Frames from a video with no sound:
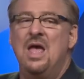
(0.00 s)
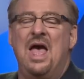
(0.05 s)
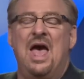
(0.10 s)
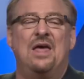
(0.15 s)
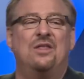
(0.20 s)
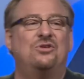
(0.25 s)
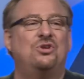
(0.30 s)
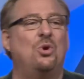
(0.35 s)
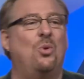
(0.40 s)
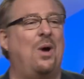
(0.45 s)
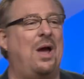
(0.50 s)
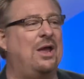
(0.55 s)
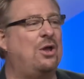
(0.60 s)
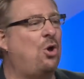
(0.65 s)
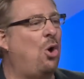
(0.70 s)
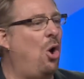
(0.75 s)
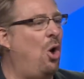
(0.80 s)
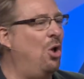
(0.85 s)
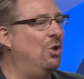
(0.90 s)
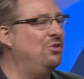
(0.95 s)
And so I
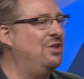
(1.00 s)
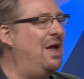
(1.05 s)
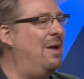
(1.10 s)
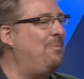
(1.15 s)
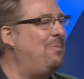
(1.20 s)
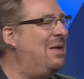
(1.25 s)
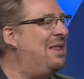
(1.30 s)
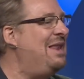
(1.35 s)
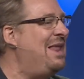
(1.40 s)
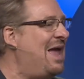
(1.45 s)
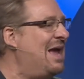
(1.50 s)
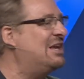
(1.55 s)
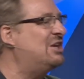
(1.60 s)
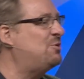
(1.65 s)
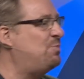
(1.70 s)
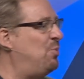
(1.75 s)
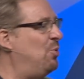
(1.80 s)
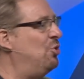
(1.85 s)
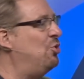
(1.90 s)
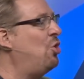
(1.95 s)
called up an
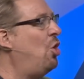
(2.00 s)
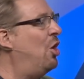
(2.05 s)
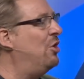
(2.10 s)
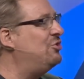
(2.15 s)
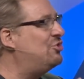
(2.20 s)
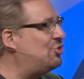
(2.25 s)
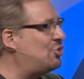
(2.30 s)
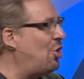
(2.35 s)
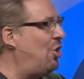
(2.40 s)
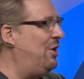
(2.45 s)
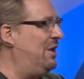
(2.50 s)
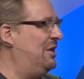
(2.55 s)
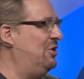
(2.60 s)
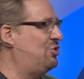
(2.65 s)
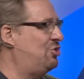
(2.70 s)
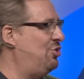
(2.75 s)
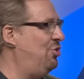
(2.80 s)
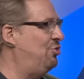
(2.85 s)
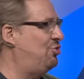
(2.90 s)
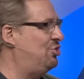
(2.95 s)
expert on starting
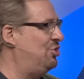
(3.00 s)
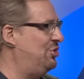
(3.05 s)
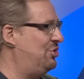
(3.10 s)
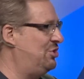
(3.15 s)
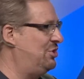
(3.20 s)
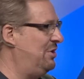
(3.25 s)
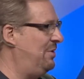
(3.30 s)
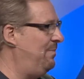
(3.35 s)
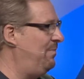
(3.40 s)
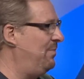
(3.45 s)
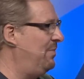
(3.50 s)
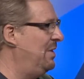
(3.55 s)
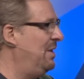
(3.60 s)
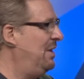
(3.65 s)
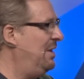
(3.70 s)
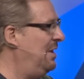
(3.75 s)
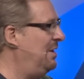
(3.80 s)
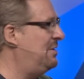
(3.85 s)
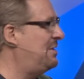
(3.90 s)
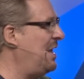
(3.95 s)
churches
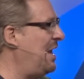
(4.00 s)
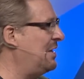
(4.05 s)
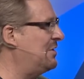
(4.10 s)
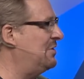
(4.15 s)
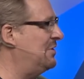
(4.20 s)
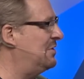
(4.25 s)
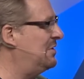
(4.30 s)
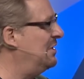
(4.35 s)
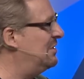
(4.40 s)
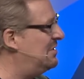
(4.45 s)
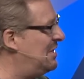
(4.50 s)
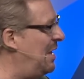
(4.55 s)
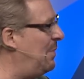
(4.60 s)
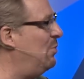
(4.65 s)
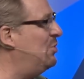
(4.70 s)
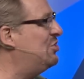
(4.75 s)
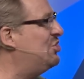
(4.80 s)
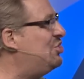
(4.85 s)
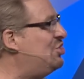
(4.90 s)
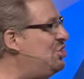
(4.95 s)
in Texas. His
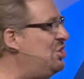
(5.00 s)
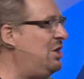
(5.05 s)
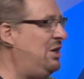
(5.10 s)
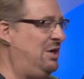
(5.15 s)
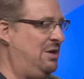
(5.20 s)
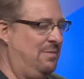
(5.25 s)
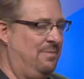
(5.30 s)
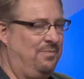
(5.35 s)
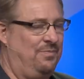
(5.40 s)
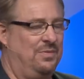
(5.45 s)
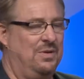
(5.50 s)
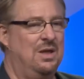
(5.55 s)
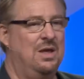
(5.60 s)
name was Gene.